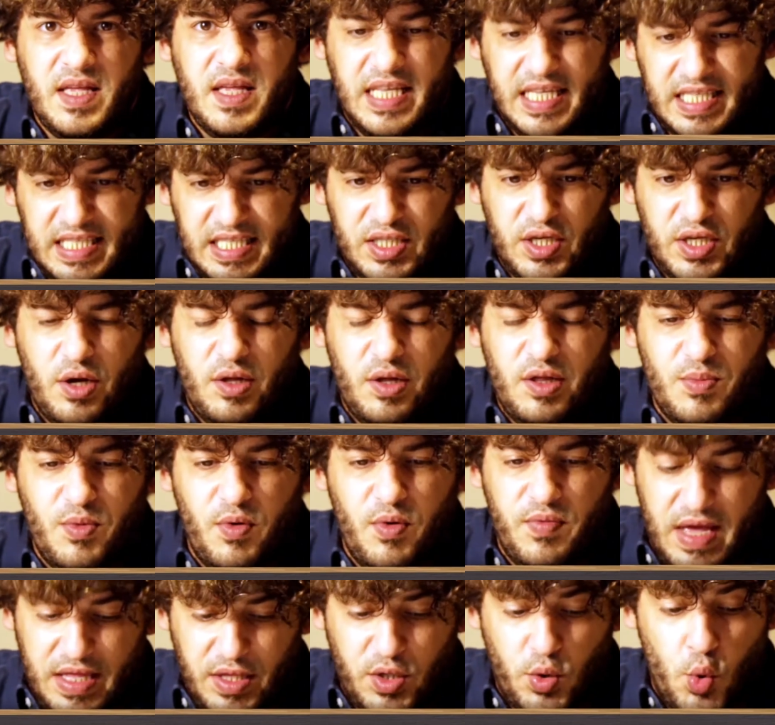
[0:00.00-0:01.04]
This is the only
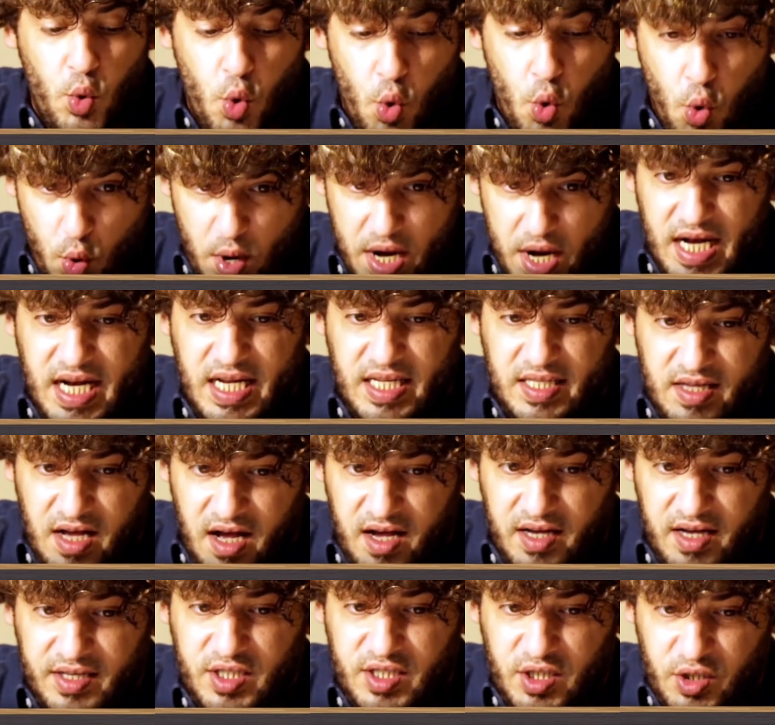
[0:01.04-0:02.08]
move that really
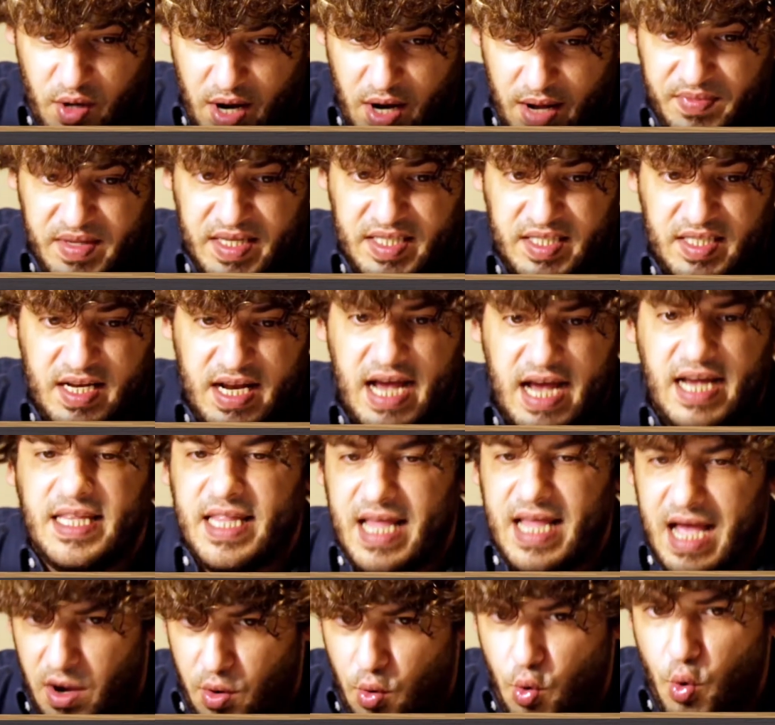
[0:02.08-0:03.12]
does trap this knight.
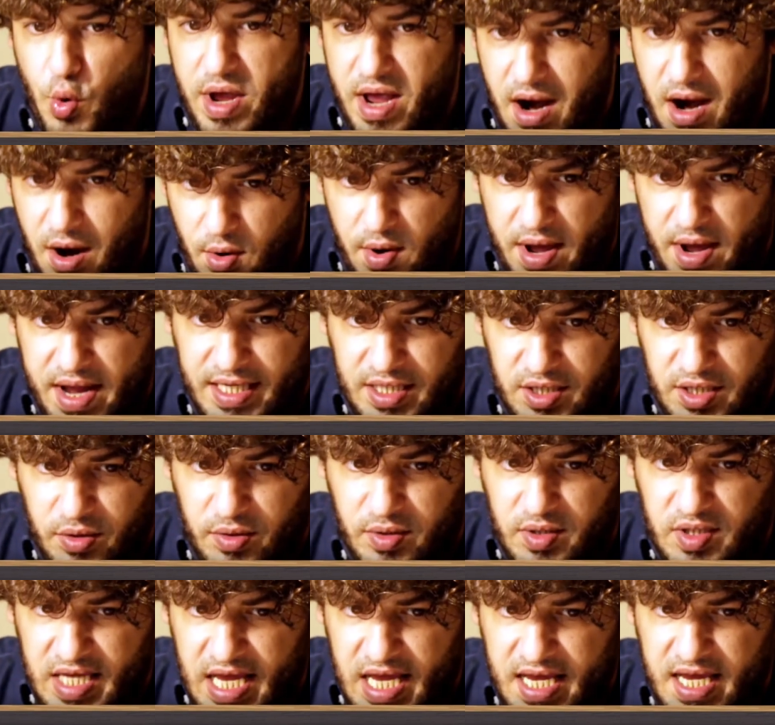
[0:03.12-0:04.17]
Now we are ready
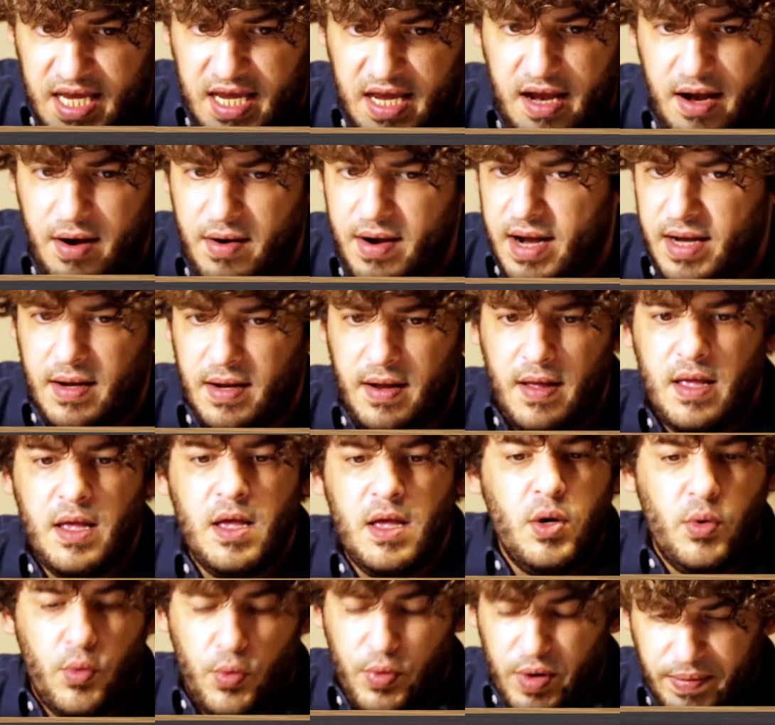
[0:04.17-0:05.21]
to take here, and
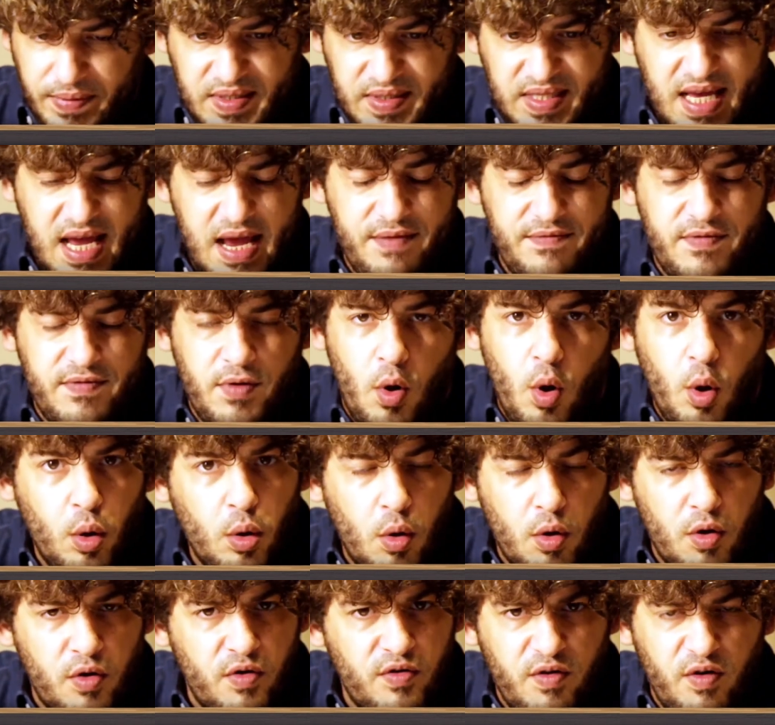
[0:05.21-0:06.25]
we've saved
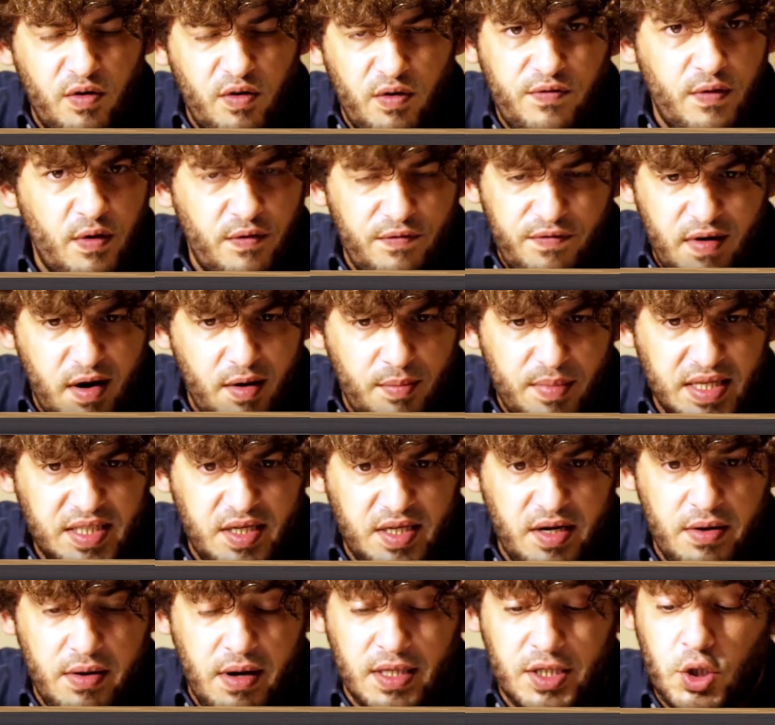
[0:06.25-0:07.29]
all of our
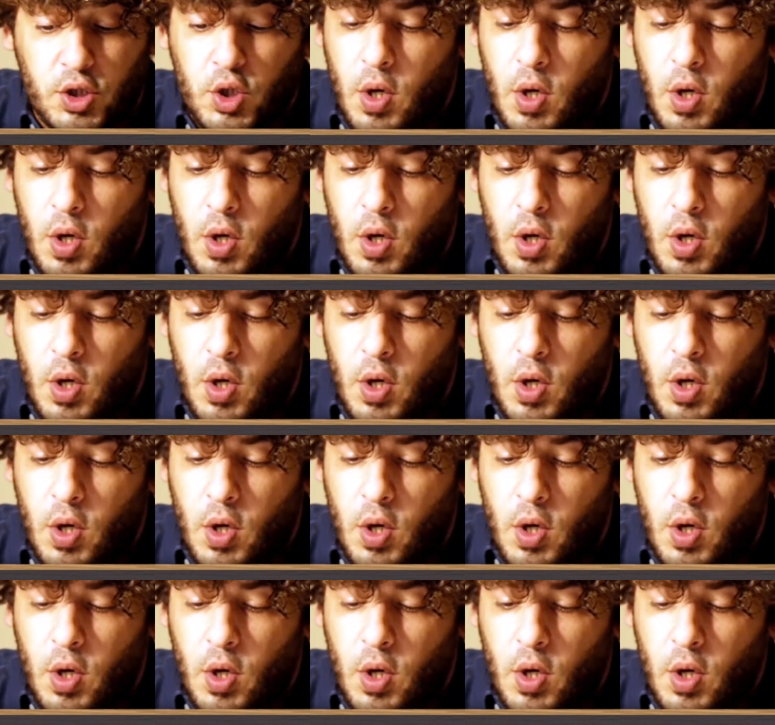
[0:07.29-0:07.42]
material.